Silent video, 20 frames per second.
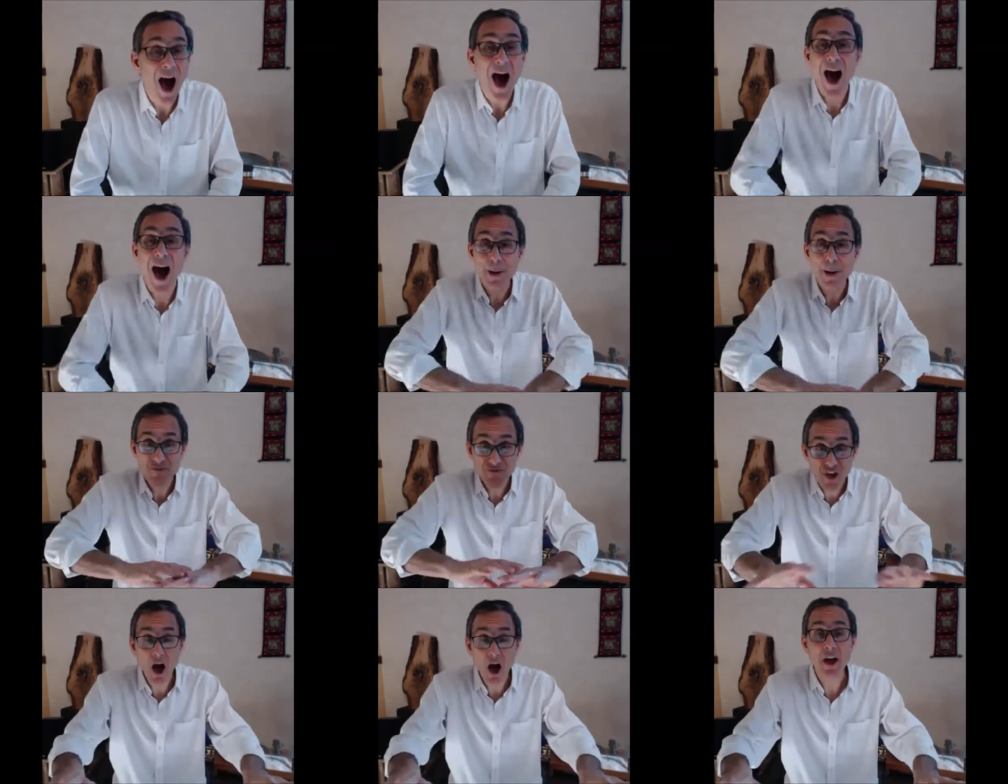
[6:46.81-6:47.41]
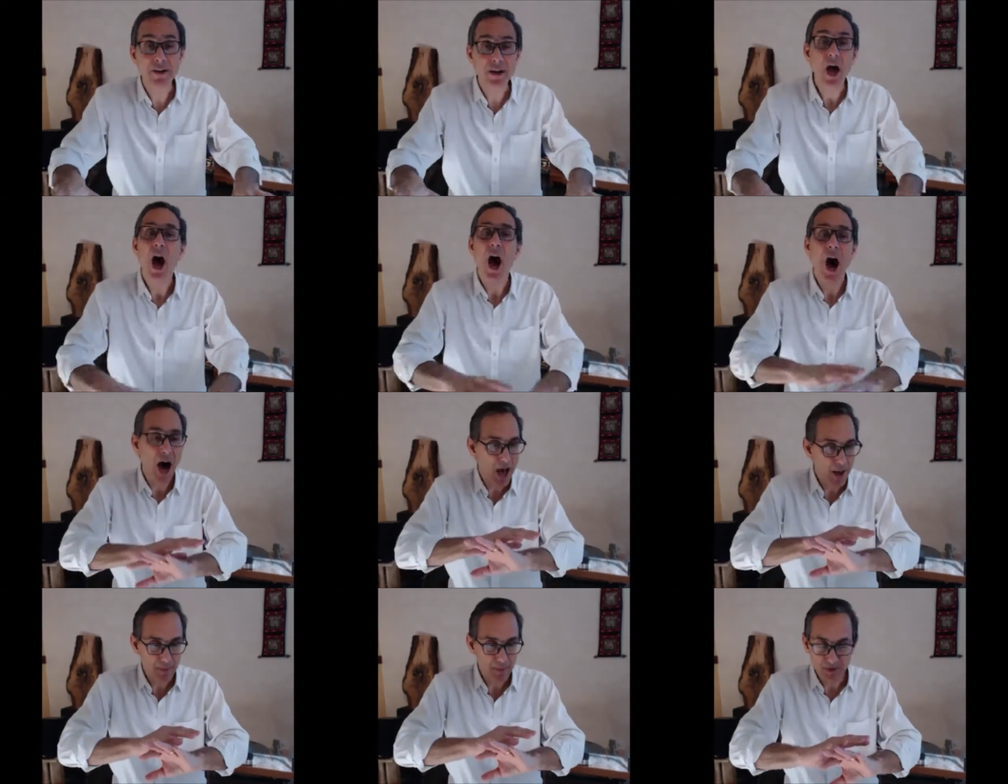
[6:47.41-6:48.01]
I'm done.
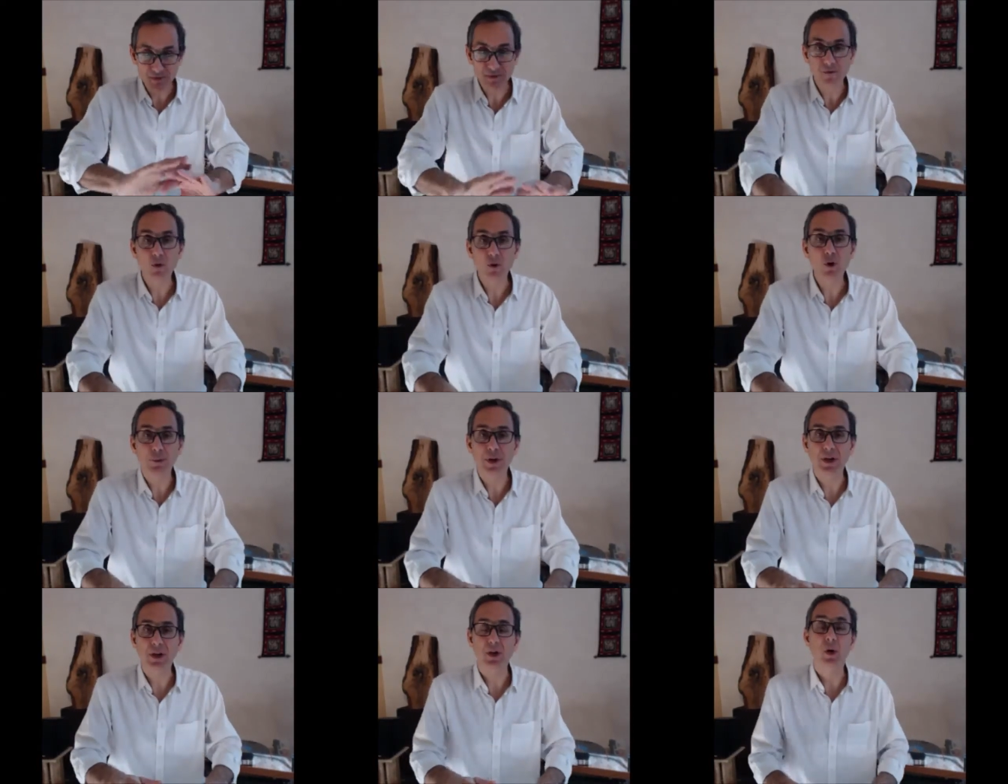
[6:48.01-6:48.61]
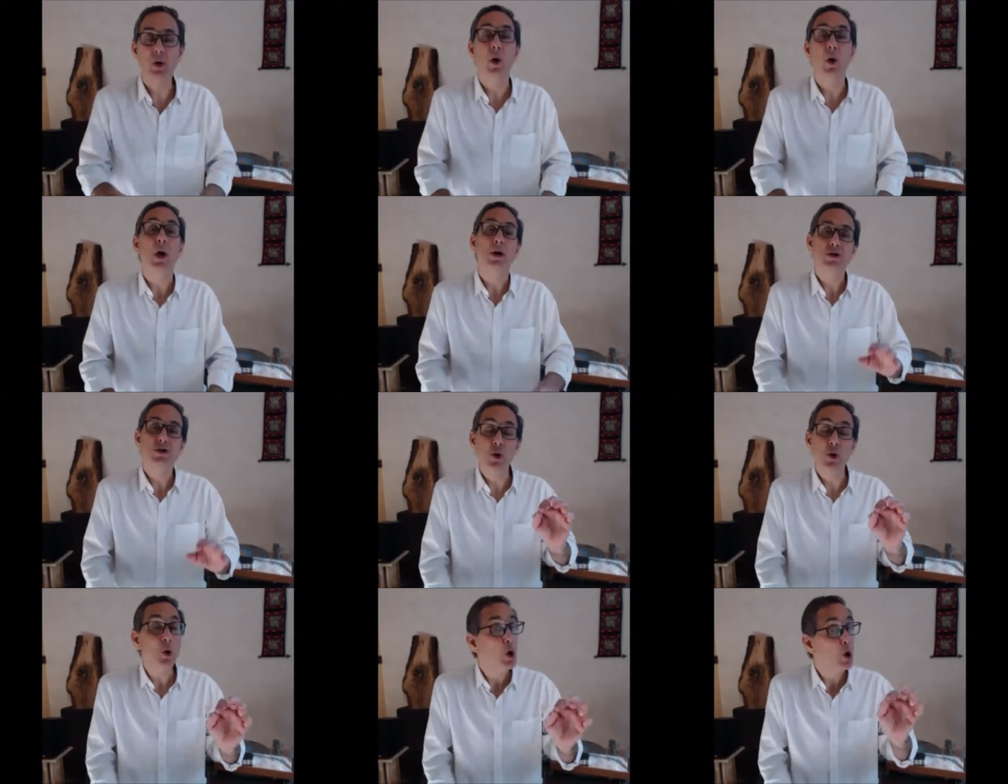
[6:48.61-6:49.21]
I'm informing you.
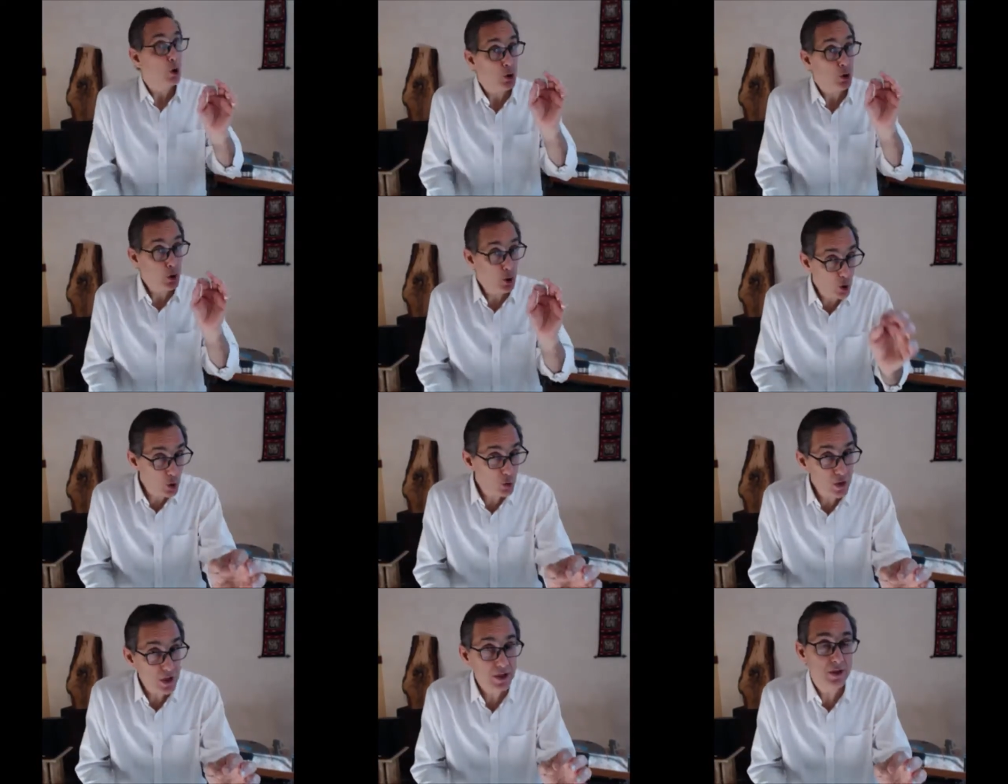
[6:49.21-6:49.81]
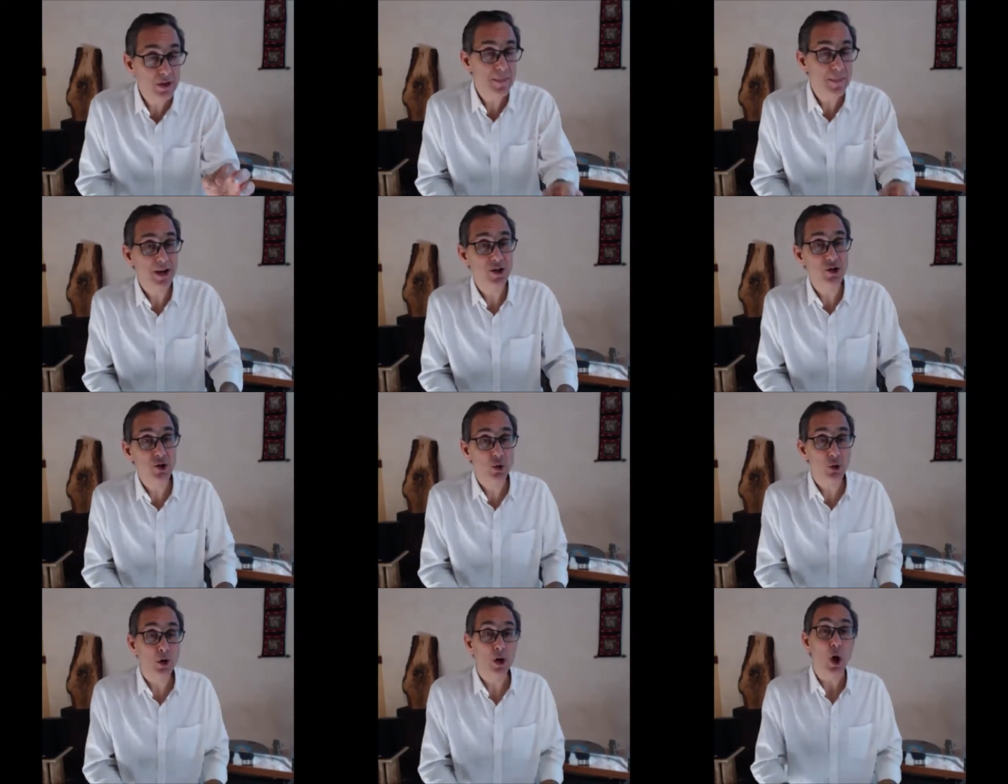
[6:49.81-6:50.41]
So you need to make
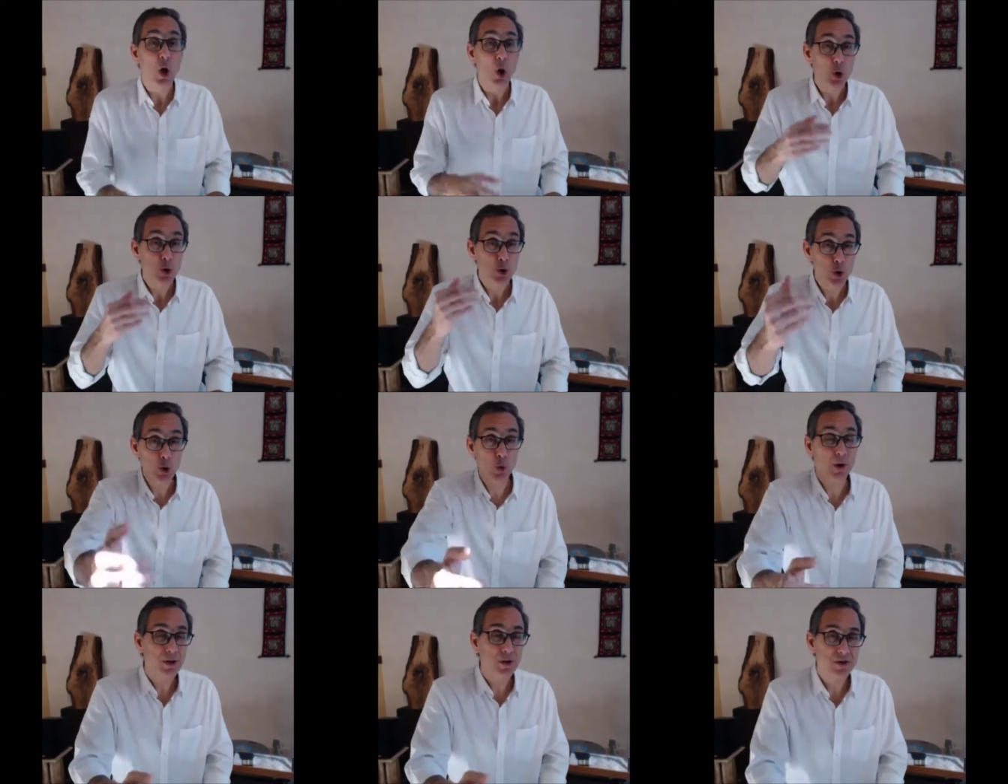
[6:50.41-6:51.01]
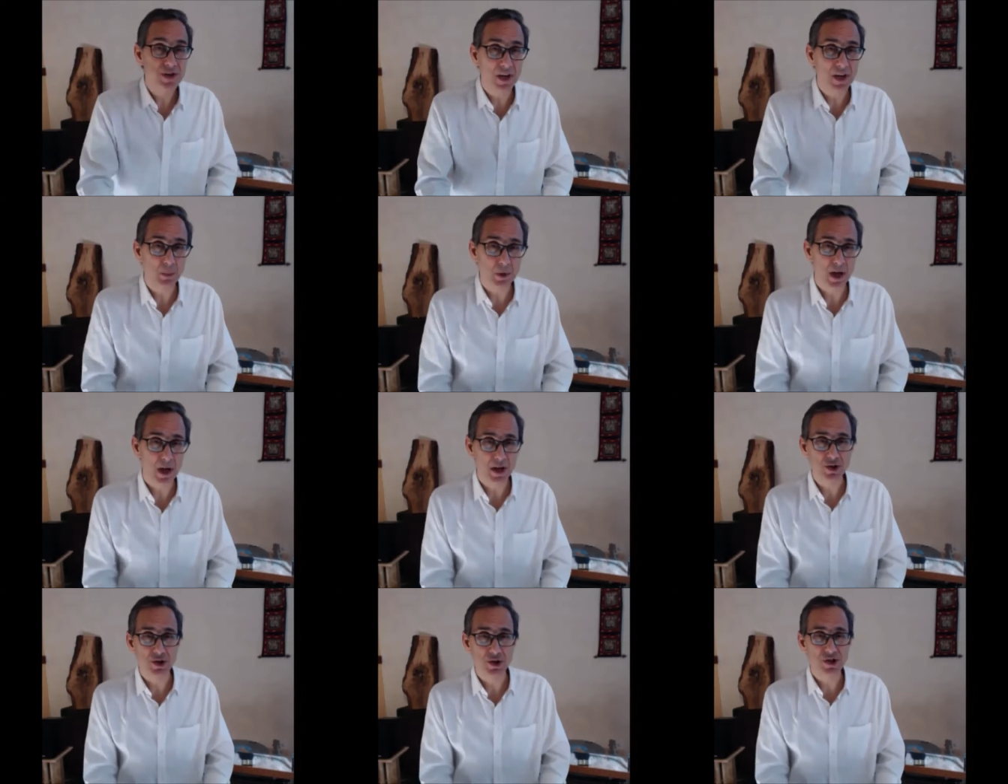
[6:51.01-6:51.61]
sure you understand what
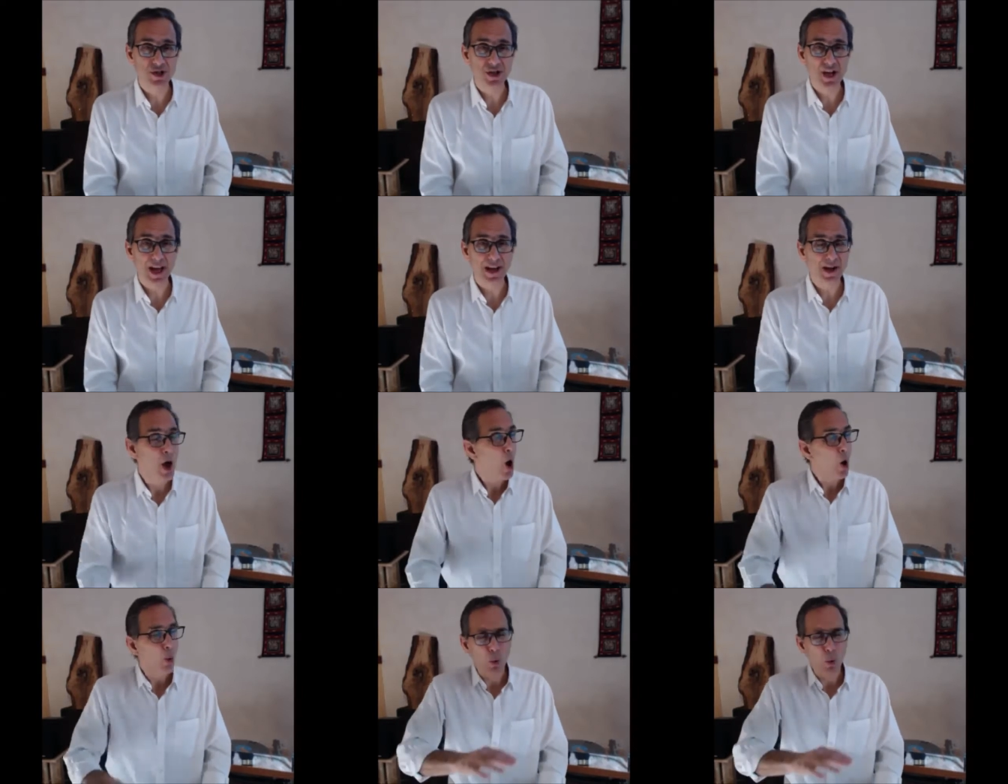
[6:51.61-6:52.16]
I just said.